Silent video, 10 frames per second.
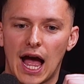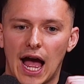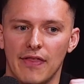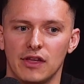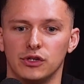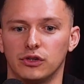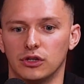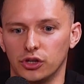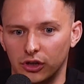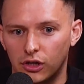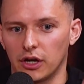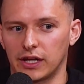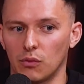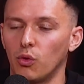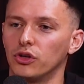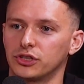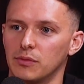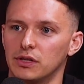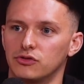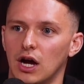And then you can look at, okay, what's
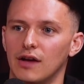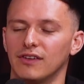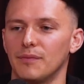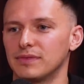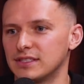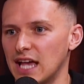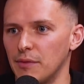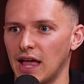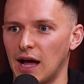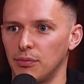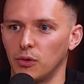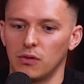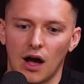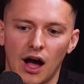going to be the driver? Same with Apple.